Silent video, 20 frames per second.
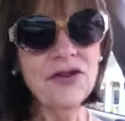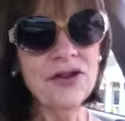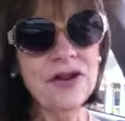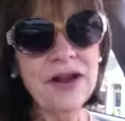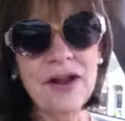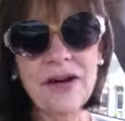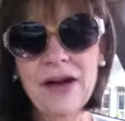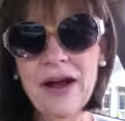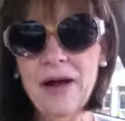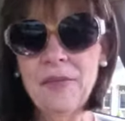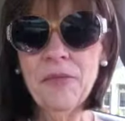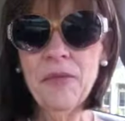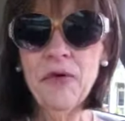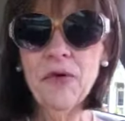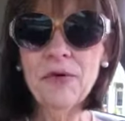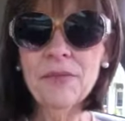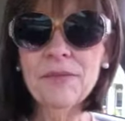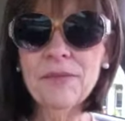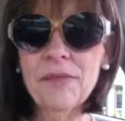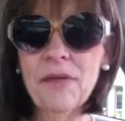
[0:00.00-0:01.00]
You know, how
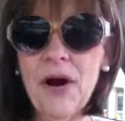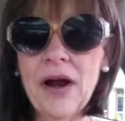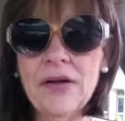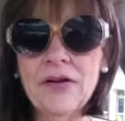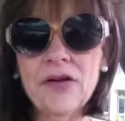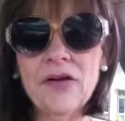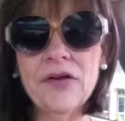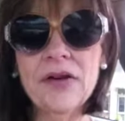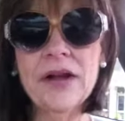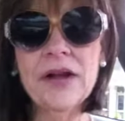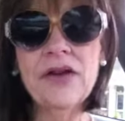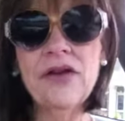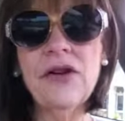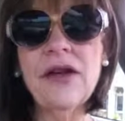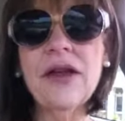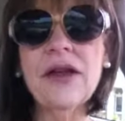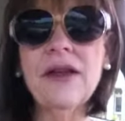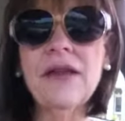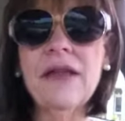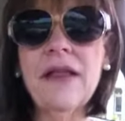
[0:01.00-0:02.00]
more practical can you
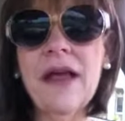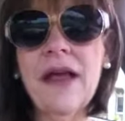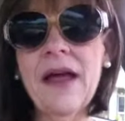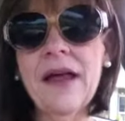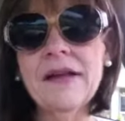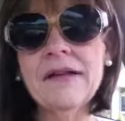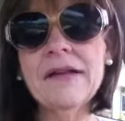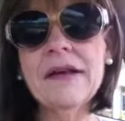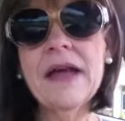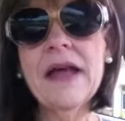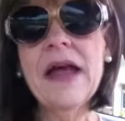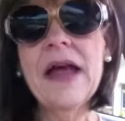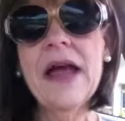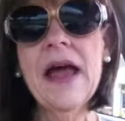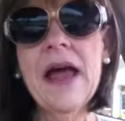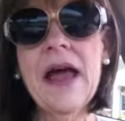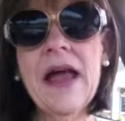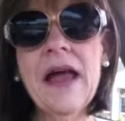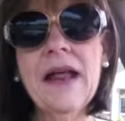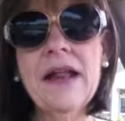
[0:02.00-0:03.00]
get in that?
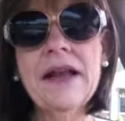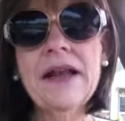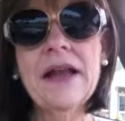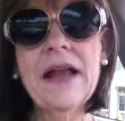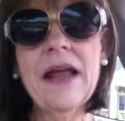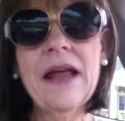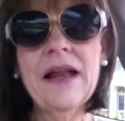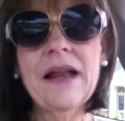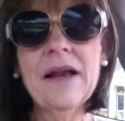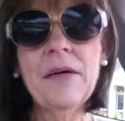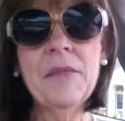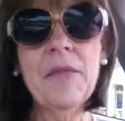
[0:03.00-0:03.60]
And, and I